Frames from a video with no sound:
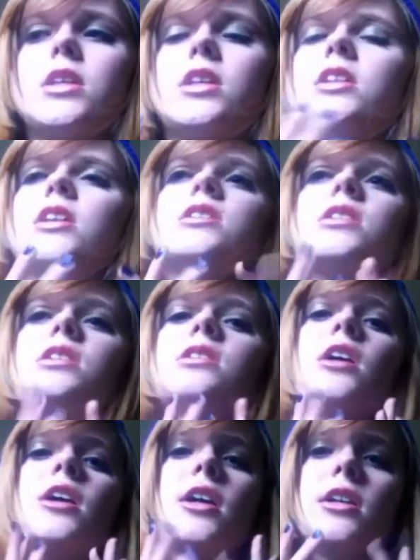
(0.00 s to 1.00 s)
Like he does
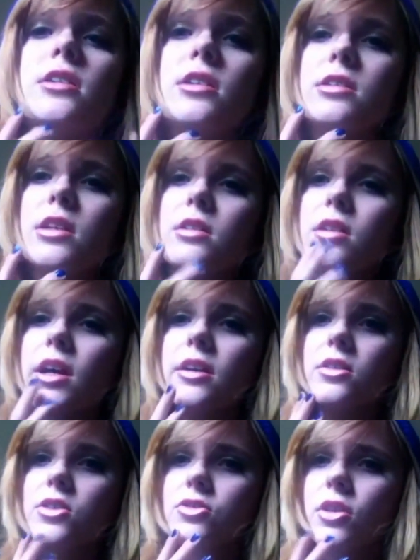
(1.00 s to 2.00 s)
these like
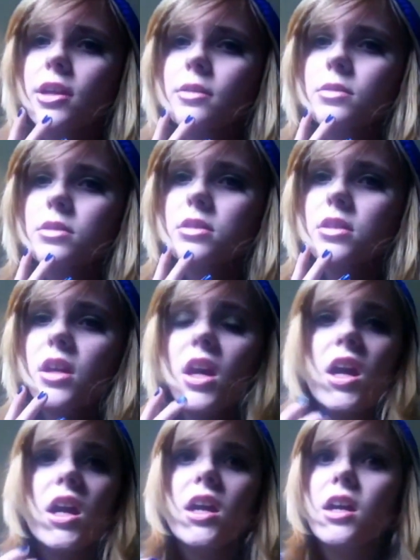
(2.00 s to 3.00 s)
tiger stripes,
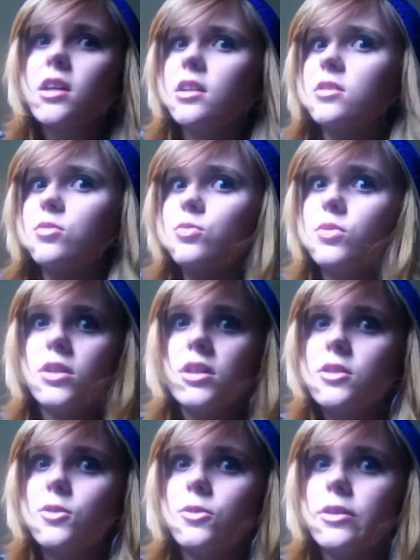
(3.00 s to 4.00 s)
and it's really
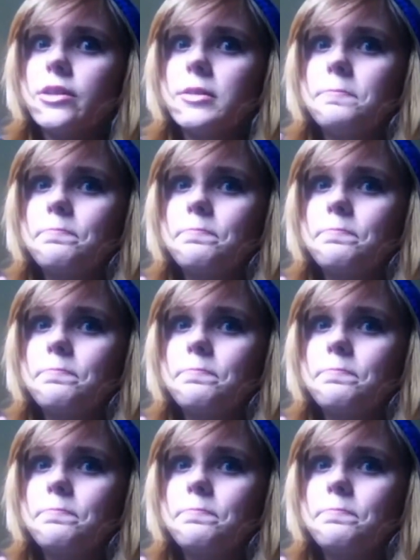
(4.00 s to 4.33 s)
annoying.